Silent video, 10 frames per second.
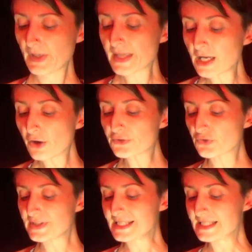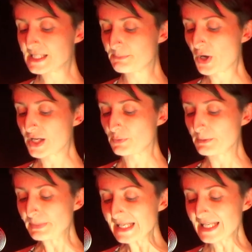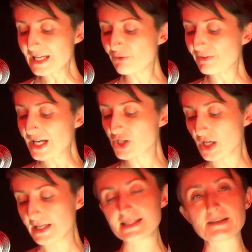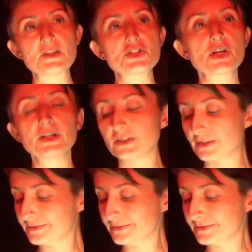Their laughter is interspersed with blinking flashlights in the jungle.